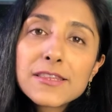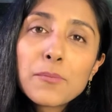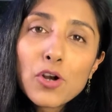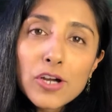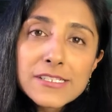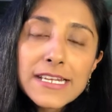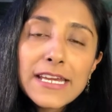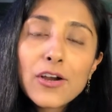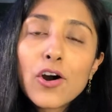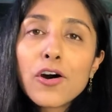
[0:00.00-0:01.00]
the
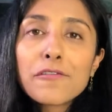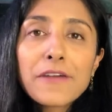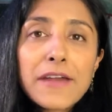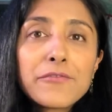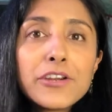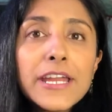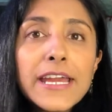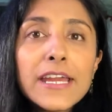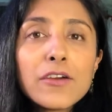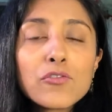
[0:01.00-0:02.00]
monotony of
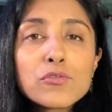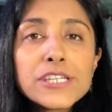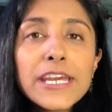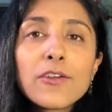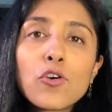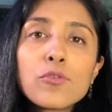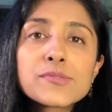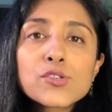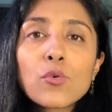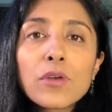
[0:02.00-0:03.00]
everyday routine
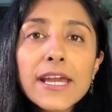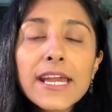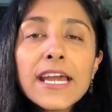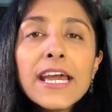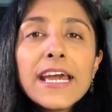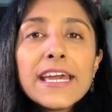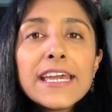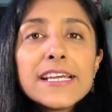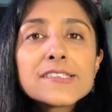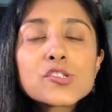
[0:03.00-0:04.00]
homeschooling
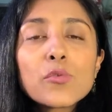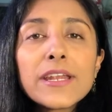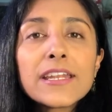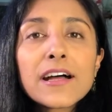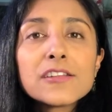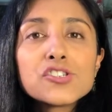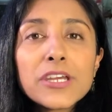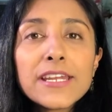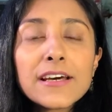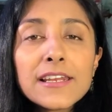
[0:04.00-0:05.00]
is to indulge
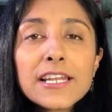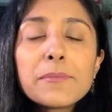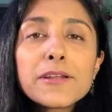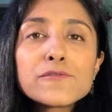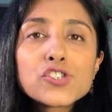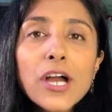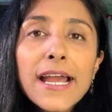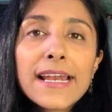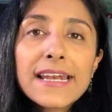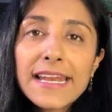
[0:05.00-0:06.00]
in a little bit of
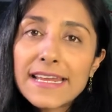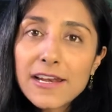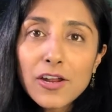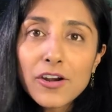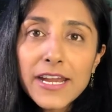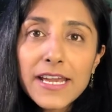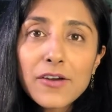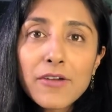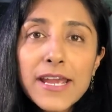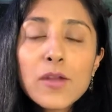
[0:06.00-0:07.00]
child-led learning,
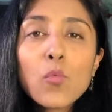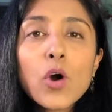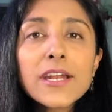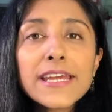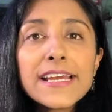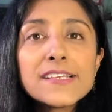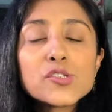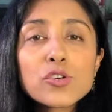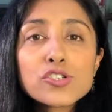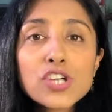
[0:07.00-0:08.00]
right? What is
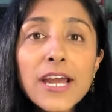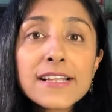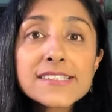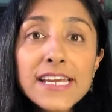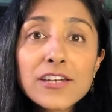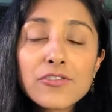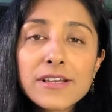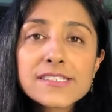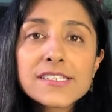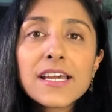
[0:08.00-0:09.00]
your child's
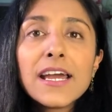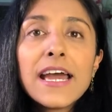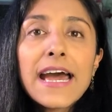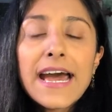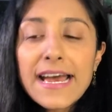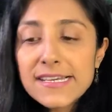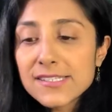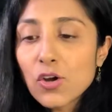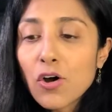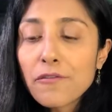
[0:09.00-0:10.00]
interest
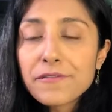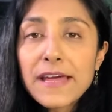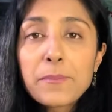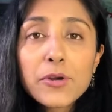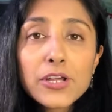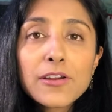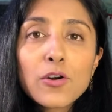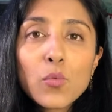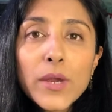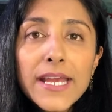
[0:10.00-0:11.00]
as of that
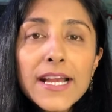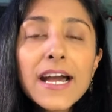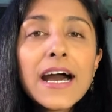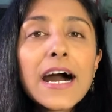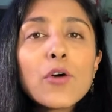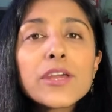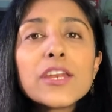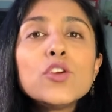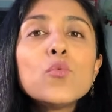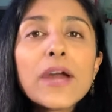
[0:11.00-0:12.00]
particular week? How
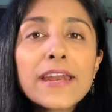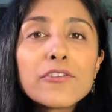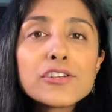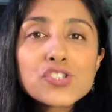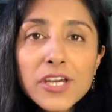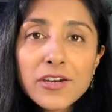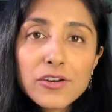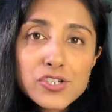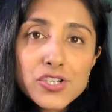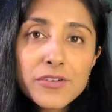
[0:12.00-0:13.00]
can you enrich and
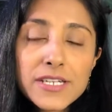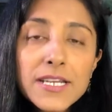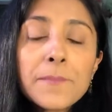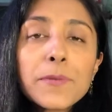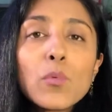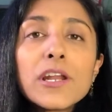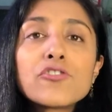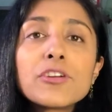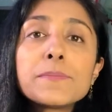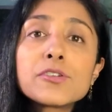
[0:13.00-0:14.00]
nurture it? Will a
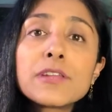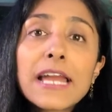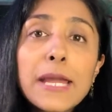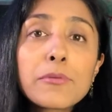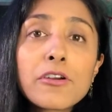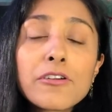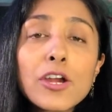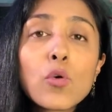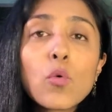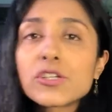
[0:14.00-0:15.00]
trip to the
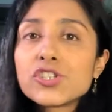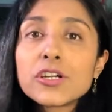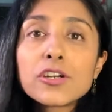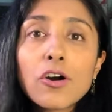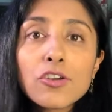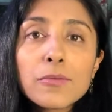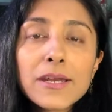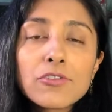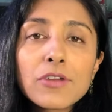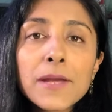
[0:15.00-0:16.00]
library or watching a
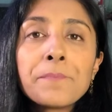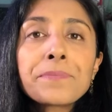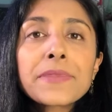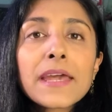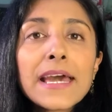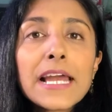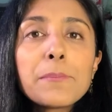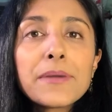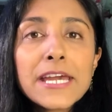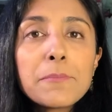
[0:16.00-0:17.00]
documentary
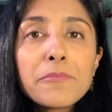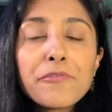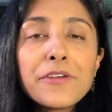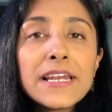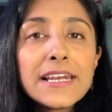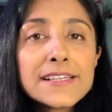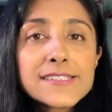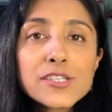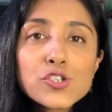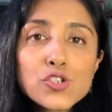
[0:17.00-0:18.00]
help him feel
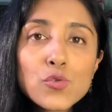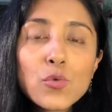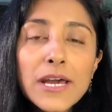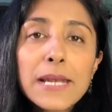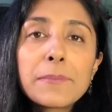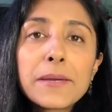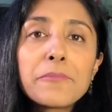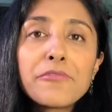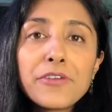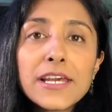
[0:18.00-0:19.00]
listened to, help him
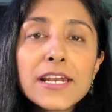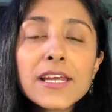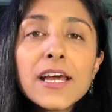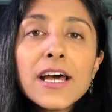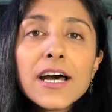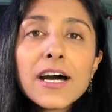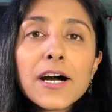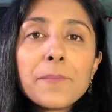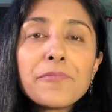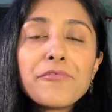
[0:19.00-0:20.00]
feel
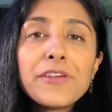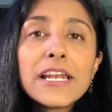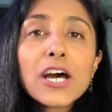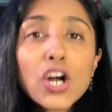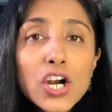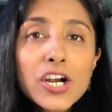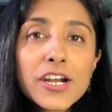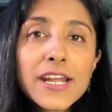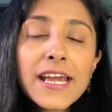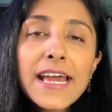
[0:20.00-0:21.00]

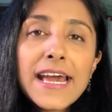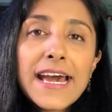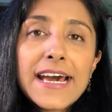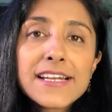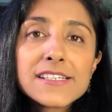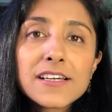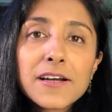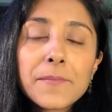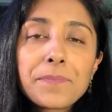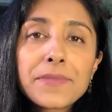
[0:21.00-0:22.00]
heard, and
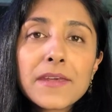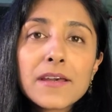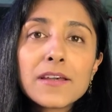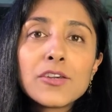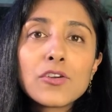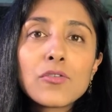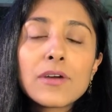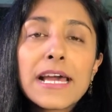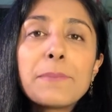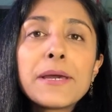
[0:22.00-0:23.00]

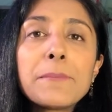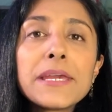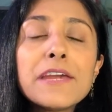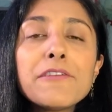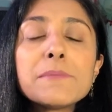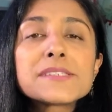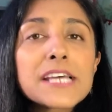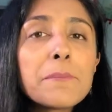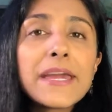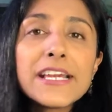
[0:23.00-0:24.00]
help him, give him
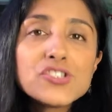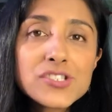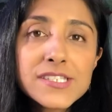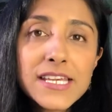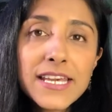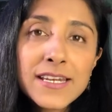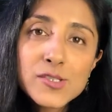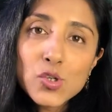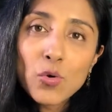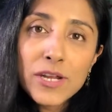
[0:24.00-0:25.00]
some agency in
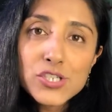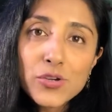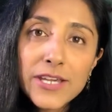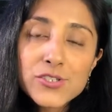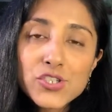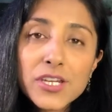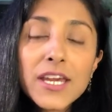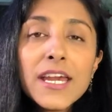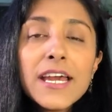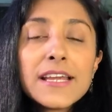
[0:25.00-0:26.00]
his own education?
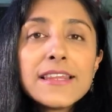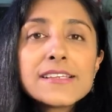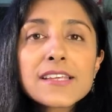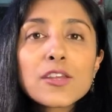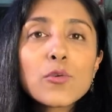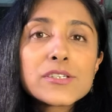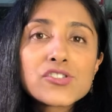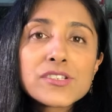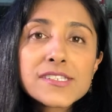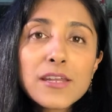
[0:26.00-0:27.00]
These are the
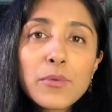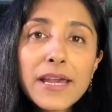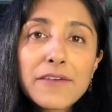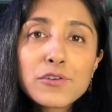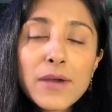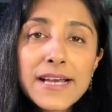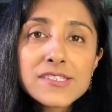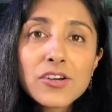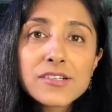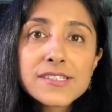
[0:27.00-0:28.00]
questions that we have to
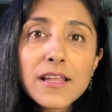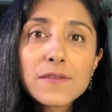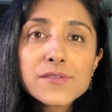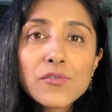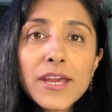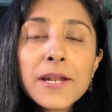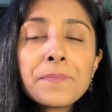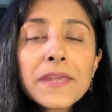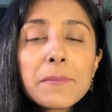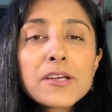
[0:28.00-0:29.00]
ask ourselves, right?
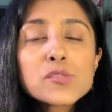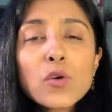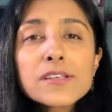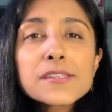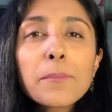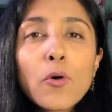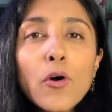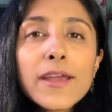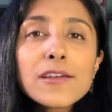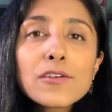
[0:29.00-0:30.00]
Because what is the
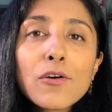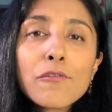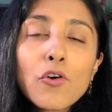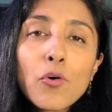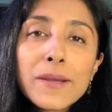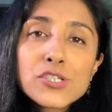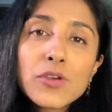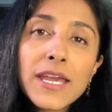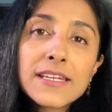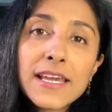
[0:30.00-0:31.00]
point of home
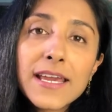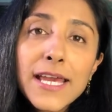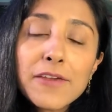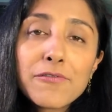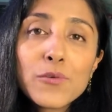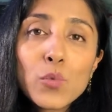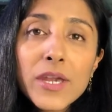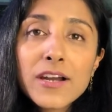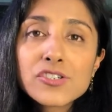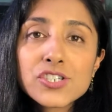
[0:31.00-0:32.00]
educating if
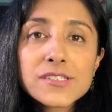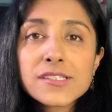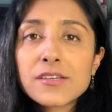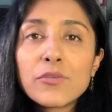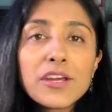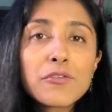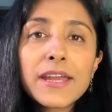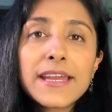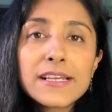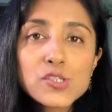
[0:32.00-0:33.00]
we are just
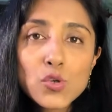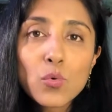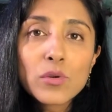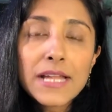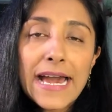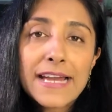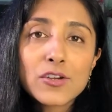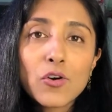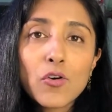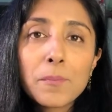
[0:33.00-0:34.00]
recreating school at
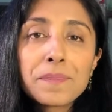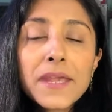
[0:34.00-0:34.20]
home?